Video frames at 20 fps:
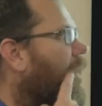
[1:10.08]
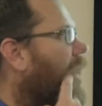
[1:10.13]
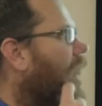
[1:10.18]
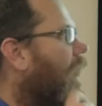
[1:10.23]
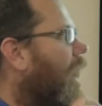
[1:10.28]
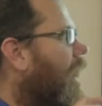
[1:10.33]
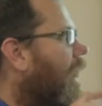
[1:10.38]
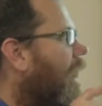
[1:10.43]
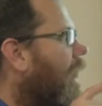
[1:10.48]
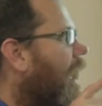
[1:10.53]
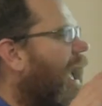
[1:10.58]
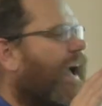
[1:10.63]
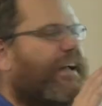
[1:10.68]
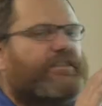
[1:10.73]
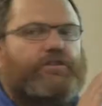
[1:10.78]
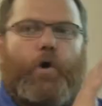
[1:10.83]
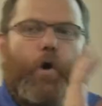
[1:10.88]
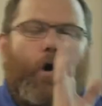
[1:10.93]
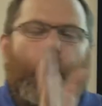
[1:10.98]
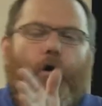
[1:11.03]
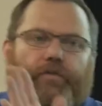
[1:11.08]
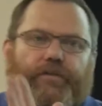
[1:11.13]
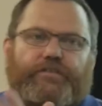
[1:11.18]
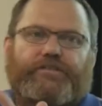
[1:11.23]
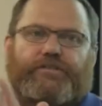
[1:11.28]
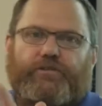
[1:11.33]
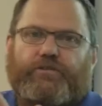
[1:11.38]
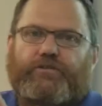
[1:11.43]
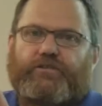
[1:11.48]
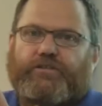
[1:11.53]
has all the
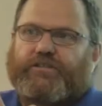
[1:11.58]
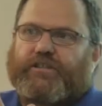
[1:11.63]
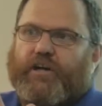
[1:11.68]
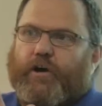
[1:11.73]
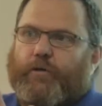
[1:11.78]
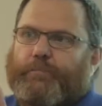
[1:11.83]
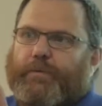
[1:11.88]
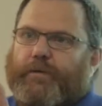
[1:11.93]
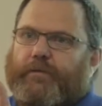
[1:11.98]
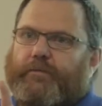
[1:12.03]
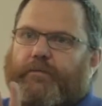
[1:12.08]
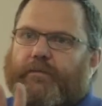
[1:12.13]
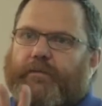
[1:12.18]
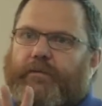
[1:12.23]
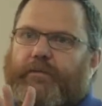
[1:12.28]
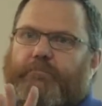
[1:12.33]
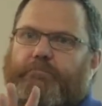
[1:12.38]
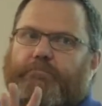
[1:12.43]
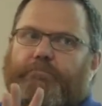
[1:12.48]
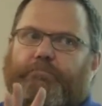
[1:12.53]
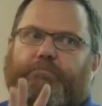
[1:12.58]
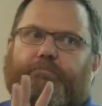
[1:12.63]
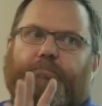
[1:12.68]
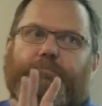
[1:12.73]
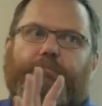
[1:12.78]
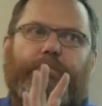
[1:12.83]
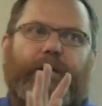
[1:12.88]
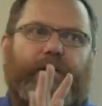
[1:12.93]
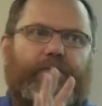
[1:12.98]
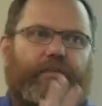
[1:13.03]
sutures open,
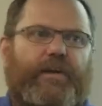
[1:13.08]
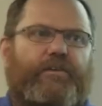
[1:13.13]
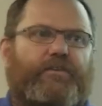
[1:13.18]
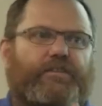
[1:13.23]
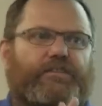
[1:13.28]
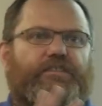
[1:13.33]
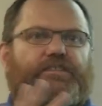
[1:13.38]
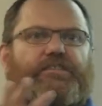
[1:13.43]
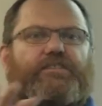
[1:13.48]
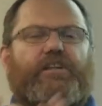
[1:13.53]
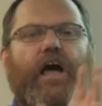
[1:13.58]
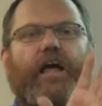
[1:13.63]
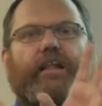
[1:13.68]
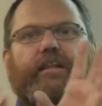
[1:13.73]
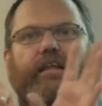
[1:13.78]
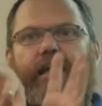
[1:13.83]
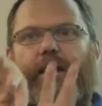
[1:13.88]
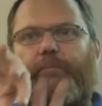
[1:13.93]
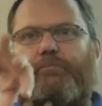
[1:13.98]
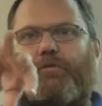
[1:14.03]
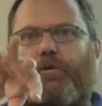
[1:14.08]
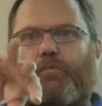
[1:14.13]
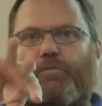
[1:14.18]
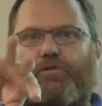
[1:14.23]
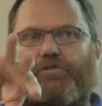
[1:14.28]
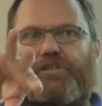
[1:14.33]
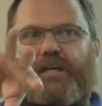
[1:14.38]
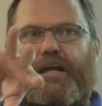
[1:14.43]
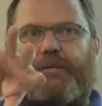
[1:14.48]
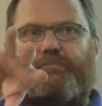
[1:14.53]
but there is a slightly abnormal
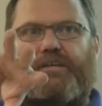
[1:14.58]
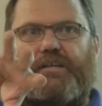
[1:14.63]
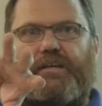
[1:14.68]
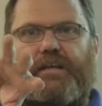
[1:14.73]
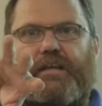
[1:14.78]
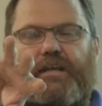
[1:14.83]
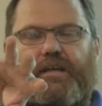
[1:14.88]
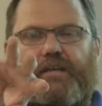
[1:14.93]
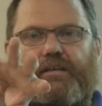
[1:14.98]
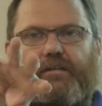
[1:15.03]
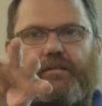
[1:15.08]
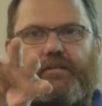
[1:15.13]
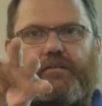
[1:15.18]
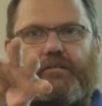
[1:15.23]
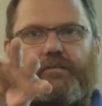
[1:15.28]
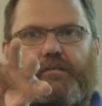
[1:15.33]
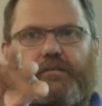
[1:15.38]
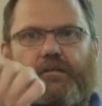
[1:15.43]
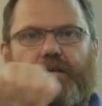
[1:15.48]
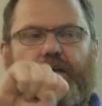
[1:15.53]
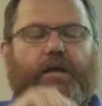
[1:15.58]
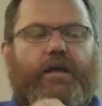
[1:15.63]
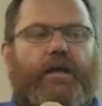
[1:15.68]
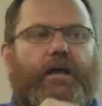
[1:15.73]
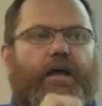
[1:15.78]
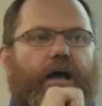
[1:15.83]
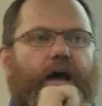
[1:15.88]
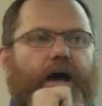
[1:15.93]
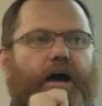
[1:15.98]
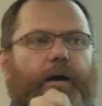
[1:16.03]
shape to the head.
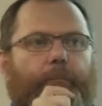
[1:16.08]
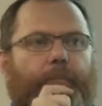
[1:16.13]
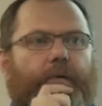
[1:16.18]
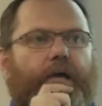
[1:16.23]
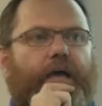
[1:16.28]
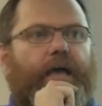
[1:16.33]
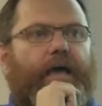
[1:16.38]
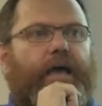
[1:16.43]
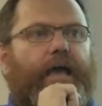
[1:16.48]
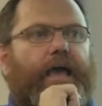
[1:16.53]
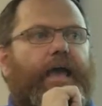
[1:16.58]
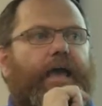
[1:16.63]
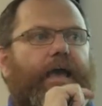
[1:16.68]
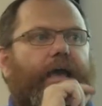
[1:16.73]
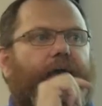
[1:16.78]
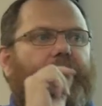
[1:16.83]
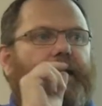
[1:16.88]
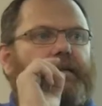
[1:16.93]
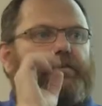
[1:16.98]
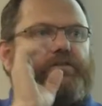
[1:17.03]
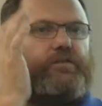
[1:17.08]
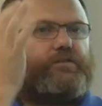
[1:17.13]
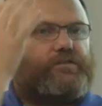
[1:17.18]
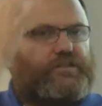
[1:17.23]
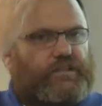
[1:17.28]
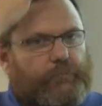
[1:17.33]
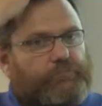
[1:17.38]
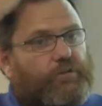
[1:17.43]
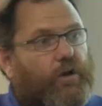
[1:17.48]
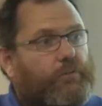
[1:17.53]
And
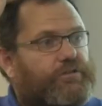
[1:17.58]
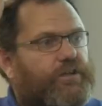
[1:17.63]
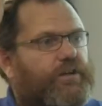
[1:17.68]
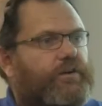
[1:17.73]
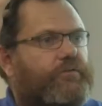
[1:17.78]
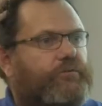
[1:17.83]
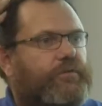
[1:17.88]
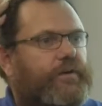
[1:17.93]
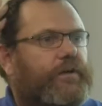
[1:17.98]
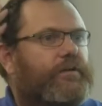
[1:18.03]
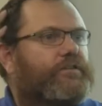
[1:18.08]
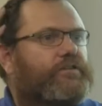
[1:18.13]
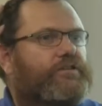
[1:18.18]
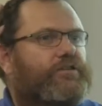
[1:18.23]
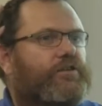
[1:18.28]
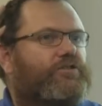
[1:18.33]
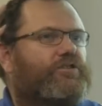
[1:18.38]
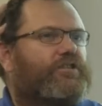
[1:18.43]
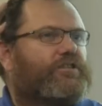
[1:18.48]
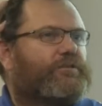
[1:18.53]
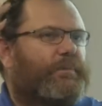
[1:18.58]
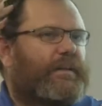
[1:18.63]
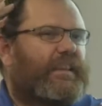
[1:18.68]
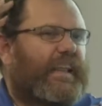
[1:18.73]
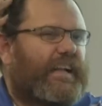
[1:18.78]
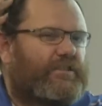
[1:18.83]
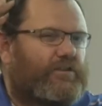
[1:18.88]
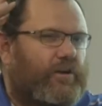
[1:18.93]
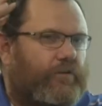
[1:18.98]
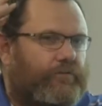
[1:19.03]
sometimes you can feel the sutures, but
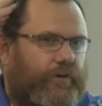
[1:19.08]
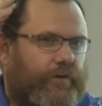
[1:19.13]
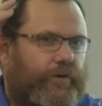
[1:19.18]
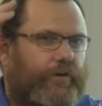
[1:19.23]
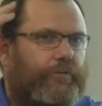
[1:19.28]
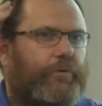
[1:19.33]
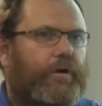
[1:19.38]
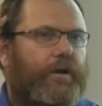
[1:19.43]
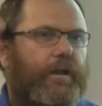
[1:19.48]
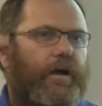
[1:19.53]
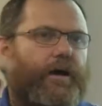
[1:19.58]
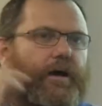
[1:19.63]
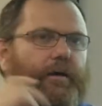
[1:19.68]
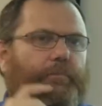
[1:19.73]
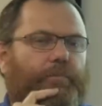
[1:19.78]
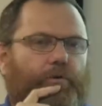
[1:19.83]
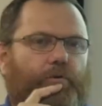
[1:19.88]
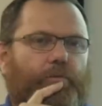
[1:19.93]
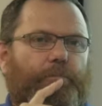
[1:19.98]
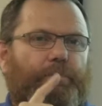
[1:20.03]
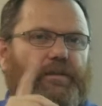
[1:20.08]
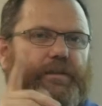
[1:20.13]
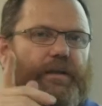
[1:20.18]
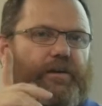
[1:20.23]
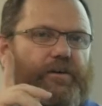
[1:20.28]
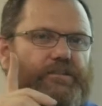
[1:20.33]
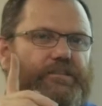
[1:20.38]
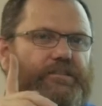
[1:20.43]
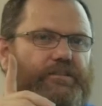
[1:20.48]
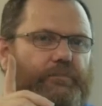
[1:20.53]
that's not very reliable. But there
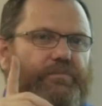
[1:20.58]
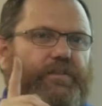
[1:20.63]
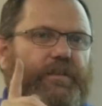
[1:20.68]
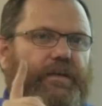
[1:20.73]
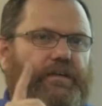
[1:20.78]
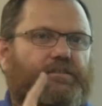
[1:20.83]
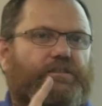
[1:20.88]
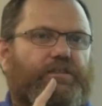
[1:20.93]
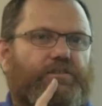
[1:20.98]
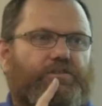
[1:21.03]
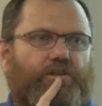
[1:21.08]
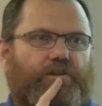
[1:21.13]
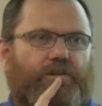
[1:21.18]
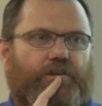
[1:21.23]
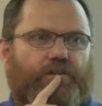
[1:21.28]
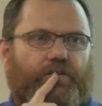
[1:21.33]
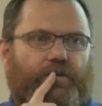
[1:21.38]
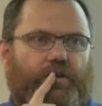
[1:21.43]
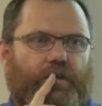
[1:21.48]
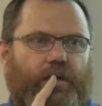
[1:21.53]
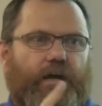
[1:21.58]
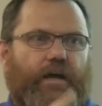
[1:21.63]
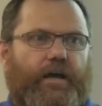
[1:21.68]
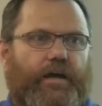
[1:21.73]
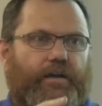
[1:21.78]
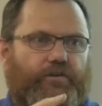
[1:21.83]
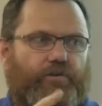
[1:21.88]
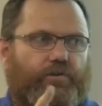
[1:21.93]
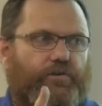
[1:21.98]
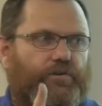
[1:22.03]
are some things that you can
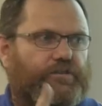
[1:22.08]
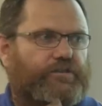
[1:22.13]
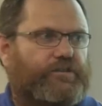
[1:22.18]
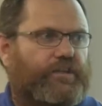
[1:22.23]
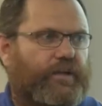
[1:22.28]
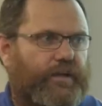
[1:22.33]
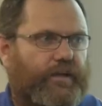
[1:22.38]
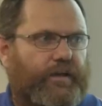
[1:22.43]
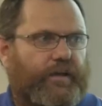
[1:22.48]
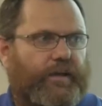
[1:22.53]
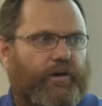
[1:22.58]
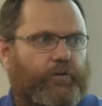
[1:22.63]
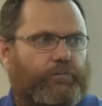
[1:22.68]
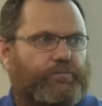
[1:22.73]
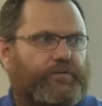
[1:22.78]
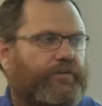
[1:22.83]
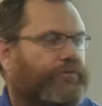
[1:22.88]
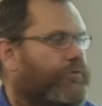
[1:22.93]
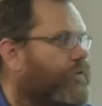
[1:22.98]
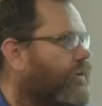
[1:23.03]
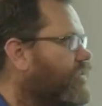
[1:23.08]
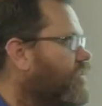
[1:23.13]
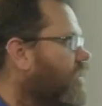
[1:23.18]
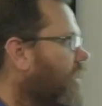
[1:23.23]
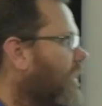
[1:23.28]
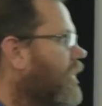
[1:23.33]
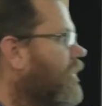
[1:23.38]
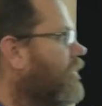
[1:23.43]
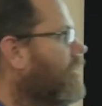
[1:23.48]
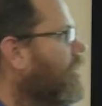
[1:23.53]
use to help
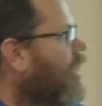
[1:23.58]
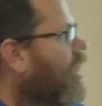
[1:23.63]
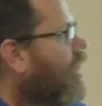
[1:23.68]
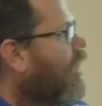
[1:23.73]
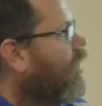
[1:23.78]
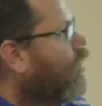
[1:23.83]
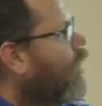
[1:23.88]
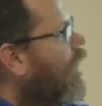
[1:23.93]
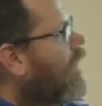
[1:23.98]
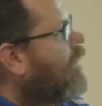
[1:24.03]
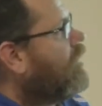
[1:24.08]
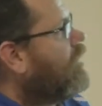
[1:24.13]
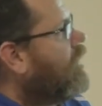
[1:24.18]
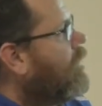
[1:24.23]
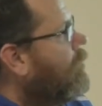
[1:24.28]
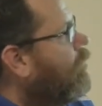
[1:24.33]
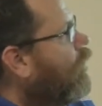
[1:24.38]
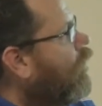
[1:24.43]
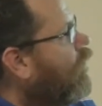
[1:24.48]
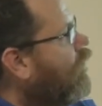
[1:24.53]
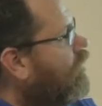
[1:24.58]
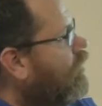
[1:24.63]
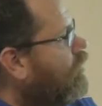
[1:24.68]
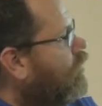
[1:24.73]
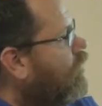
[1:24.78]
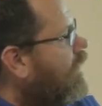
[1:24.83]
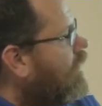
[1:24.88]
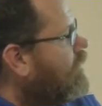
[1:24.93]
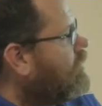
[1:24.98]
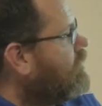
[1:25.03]
differentiate it. One of the important
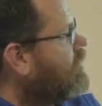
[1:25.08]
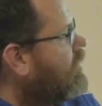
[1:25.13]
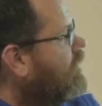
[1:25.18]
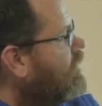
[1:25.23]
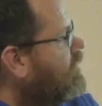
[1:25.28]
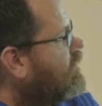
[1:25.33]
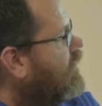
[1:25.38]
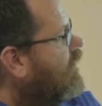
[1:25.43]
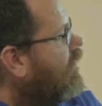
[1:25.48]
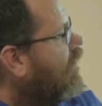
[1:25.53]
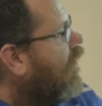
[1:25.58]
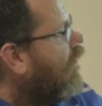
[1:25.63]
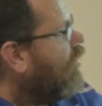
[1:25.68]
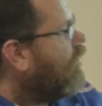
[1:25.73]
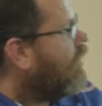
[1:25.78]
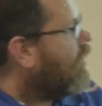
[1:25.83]
ones is that on